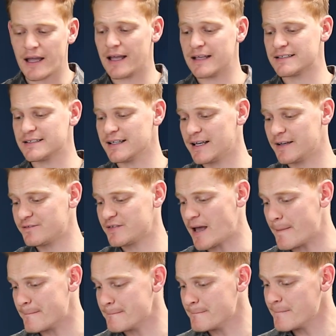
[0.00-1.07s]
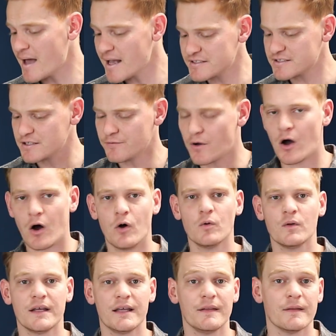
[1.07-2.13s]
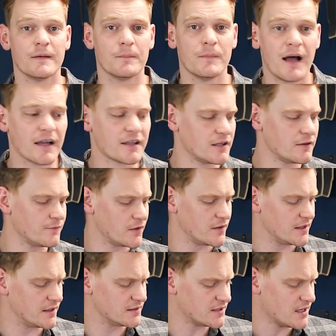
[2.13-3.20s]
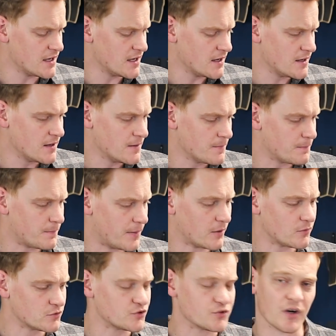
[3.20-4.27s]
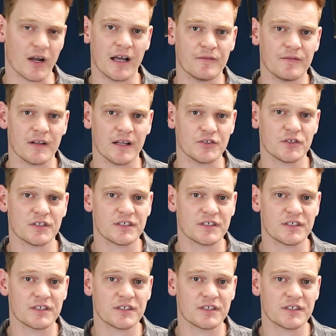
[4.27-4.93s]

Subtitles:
has left a massive hole in the market for these belt drive electric